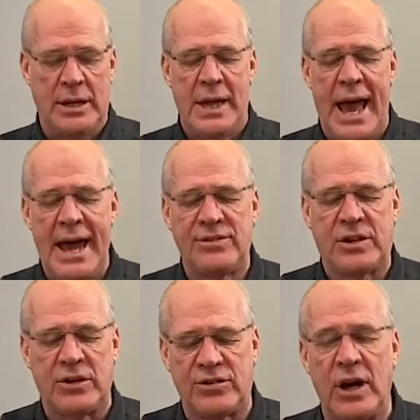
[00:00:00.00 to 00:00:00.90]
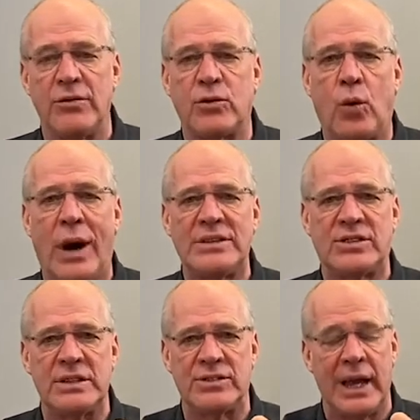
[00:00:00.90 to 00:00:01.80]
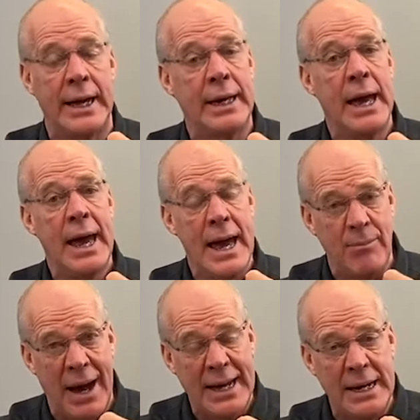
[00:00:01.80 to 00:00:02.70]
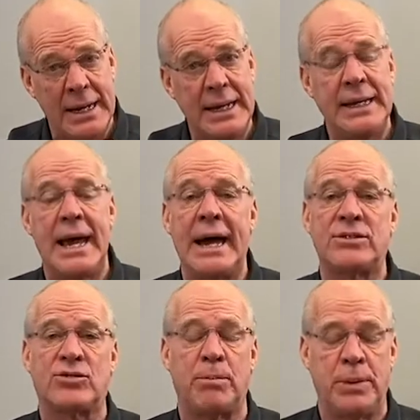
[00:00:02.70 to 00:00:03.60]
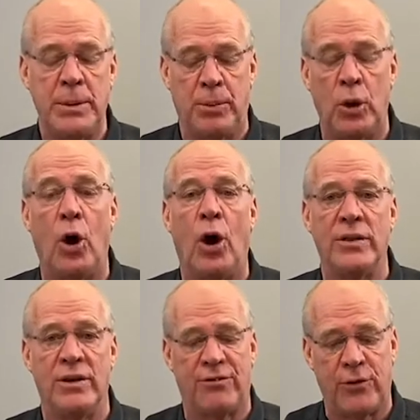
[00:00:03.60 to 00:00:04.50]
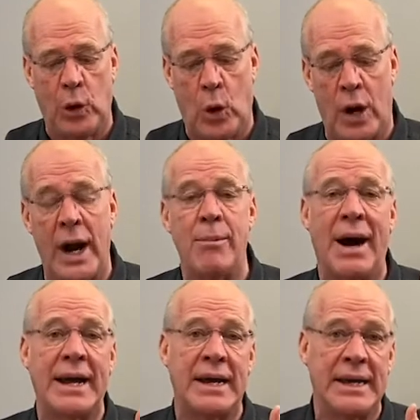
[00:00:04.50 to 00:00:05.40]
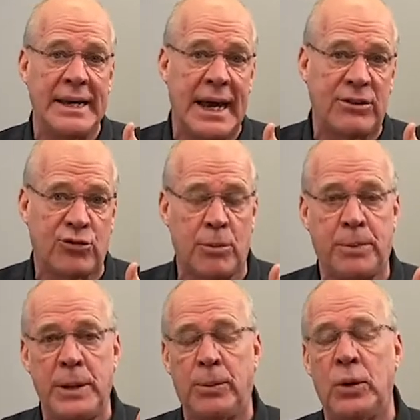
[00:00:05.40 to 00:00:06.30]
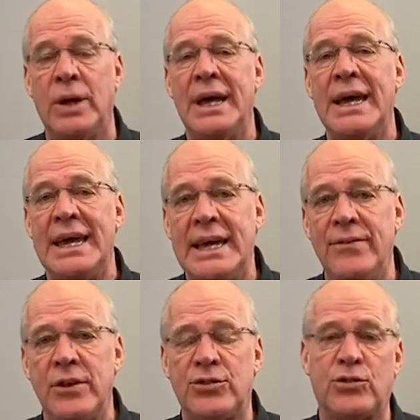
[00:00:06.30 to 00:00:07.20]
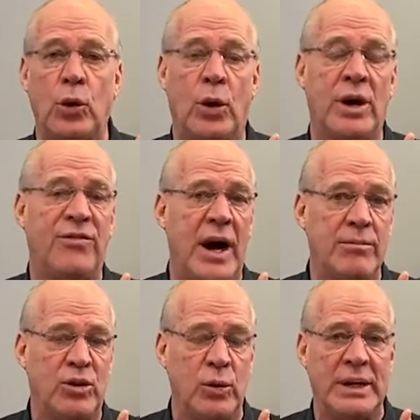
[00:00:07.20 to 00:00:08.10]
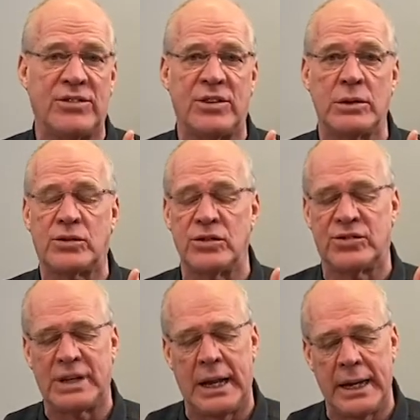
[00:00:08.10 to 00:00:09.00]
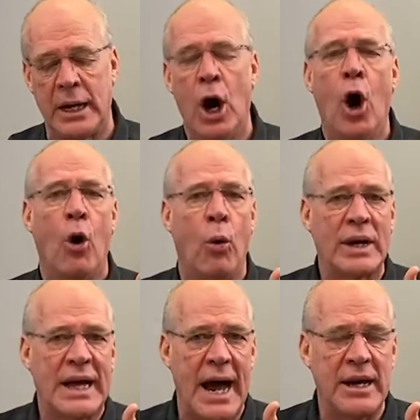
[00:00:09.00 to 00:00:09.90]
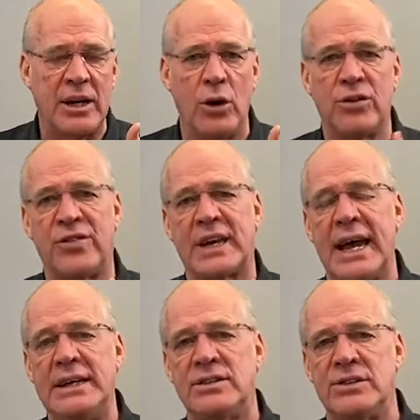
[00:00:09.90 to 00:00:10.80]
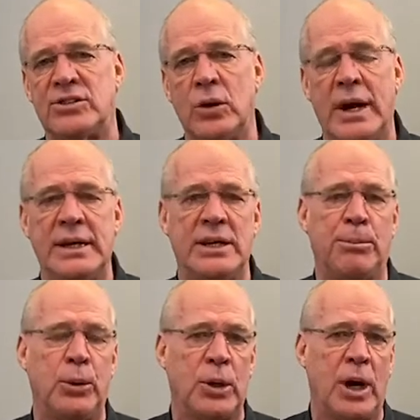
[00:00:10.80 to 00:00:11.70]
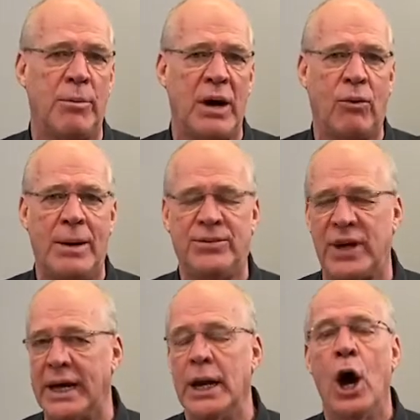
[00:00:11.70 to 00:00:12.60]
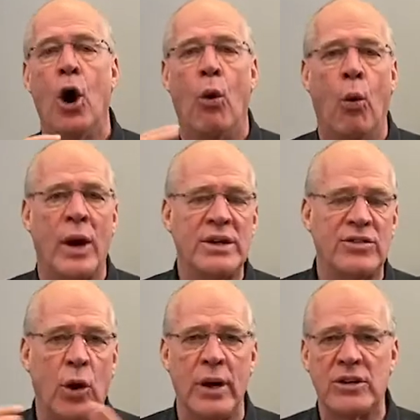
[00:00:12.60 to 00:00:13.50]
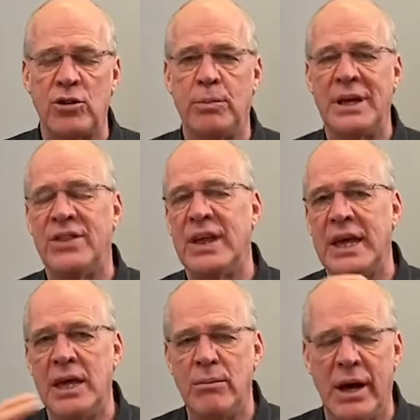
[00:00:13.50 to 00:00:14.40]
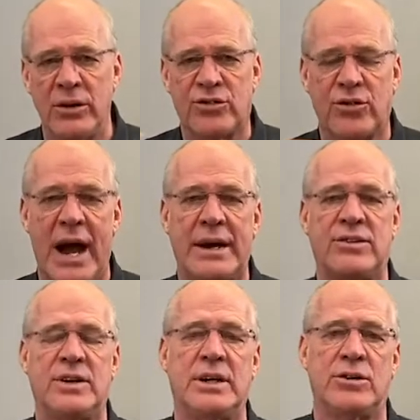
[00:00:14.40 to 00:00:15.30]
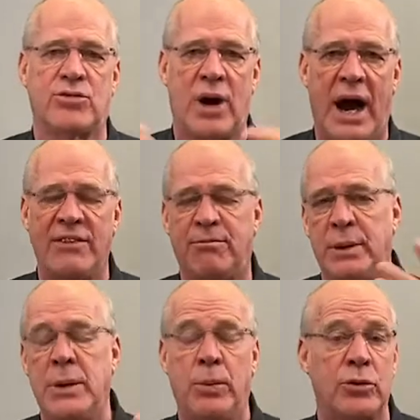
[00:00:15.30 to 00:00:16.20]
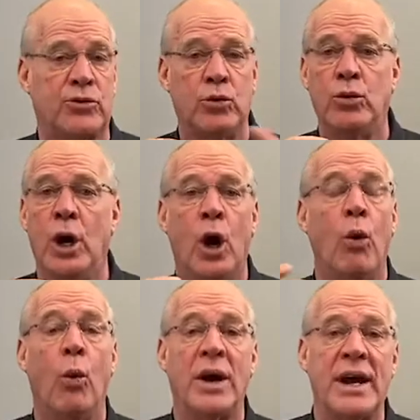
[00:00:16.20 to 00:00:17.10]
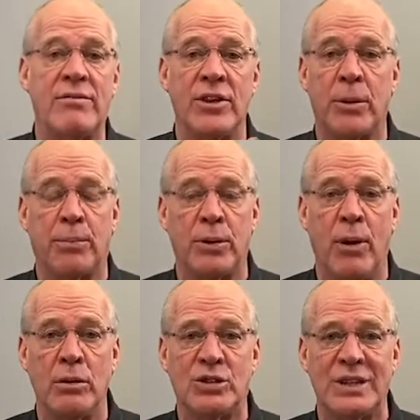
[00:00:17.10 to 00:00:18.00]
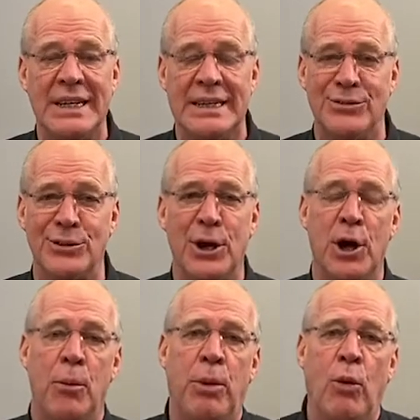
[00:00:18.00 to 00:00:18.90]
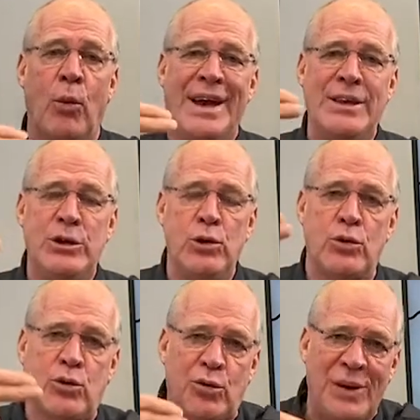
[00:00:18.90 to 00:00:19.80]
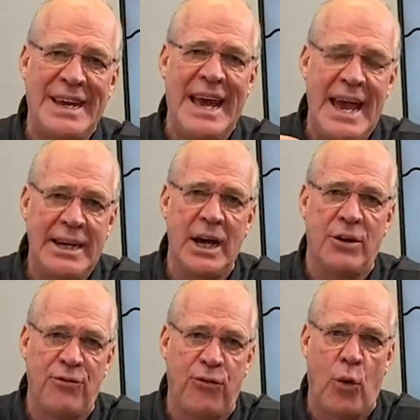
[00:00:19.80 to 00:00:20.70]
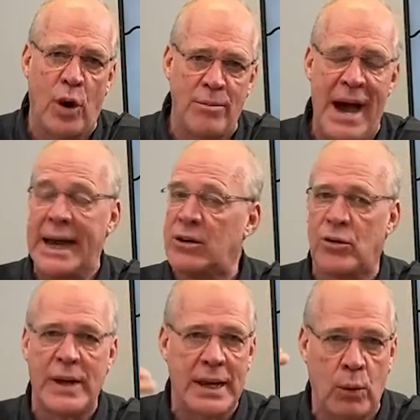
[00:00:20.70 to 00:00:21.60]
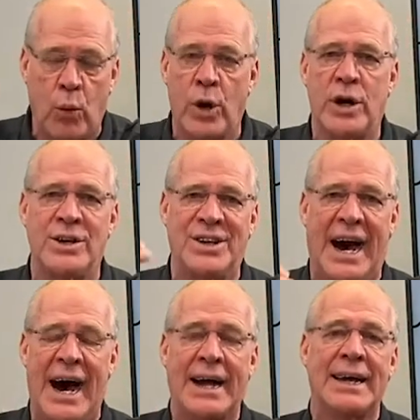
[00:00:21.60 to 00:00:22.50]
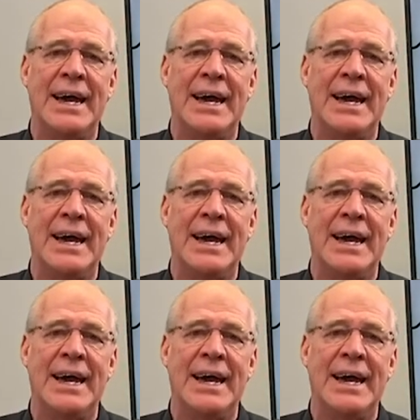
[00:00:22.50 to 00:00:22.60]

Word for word: ask yourself questions like, am I going to need extra people on the floor? Am I going to need extra people in the store if I'm doing social selling? What kind of notifications do I need to put on my website? What is going to be the email strategy to drive people to whatever the promotion is? But when you create a format, create a Word doc,